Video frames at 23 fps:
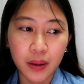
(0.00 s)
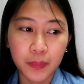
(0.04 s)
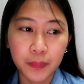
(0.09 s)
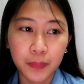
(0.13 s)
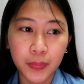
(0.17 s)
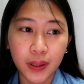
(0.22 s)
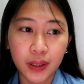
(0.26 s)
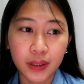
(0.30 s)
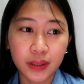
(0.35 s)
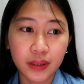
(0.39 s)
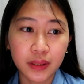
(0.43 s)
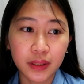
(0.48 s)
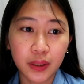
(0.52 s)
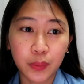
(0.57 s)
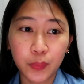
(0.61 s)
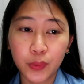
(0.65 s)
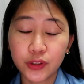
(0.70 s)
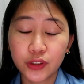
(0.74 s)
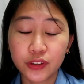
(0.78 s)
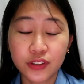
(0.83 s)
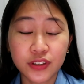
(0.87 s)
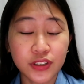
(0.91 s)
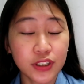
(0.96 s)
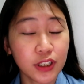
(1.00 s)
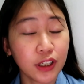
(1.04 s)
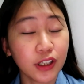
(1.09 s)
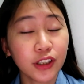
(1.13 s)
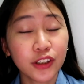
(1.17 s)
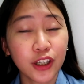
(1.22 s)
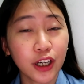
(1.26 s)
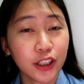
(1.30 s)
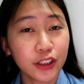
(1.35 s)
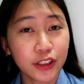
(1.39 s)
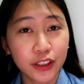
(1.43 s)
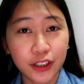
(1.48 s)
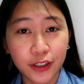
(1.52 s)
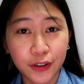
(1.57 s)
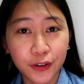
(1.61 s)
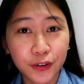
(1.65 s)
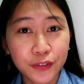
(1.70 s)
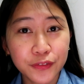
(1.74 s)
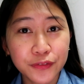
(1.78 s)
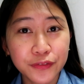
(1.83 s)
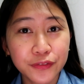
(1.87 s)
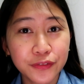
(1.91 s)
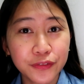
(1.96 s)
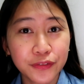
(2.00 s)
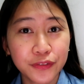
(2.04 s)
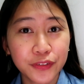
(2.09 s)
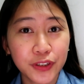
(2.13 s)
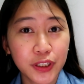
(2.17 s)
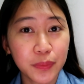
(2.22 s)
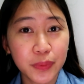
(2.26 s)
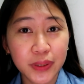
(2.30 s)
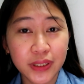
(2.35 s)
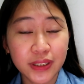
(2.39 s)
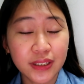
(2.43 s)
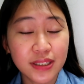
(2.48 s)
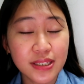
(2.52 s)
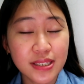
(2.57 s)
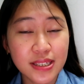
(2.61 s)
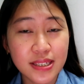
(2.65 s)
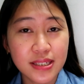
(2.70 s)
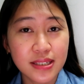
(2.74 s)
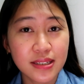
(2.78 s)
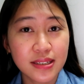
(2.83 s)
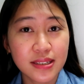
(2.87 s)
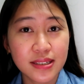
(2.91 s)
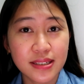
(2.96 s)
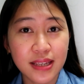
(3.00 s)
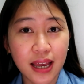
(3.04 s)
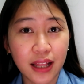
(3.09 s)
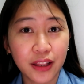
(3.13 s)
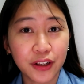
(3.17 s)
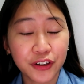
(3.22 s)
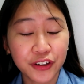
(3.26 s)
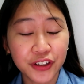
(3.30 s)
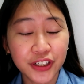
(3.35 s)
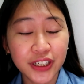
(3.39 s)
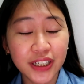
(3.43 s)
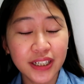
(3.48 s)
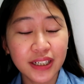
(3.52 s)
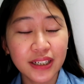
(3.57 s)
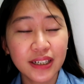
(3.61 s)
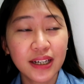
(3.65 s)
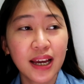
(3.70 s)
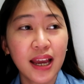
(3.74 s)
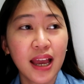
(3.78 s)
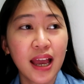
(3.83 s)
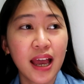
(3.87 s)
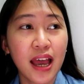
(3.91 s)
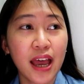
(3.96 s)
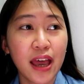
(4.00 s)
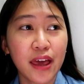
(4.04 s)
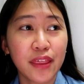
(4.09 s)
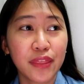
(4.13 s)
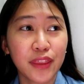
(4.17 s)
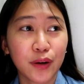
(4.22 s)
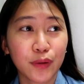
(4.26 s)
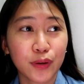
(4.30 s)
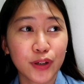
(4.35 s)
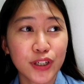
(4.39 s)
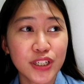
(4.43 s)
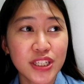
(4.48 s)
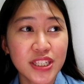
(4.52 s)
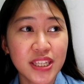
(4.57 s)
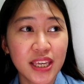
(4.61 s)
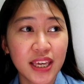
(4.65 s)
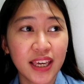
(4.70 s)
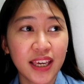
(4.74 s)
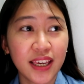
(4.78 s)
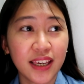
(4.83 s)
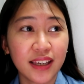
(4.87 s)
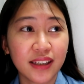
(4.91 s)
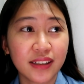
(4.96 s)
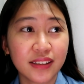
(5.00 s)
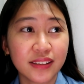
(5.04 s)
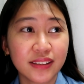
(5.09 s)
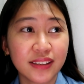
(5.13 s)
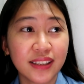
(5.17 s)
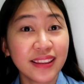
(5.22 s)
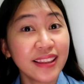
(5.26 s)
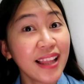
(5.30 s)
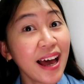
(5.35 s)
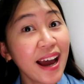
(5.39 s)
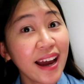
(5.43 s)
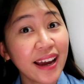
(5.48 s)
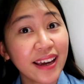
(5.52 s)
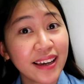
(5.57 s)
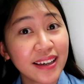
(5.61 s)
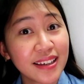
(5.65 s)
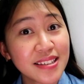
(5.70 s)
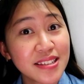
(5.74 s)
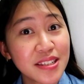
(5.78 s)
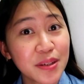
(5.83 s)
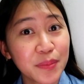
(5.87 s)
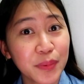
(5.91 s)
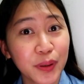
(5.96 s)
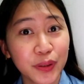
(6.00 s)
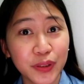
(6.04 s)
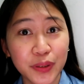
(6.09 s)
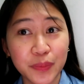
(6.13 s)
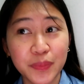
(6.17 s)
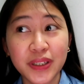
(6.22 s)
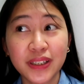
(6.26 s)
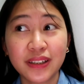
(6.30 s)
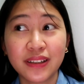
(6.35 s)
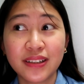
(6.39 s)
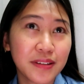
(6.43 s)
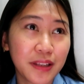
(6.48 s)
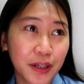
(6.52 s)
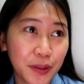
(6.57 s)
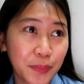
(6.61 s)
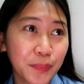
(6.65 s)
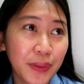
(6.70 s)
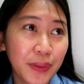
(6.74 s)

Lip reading: but they will still not give Emil's salary, and they were saying lies about Emil. They're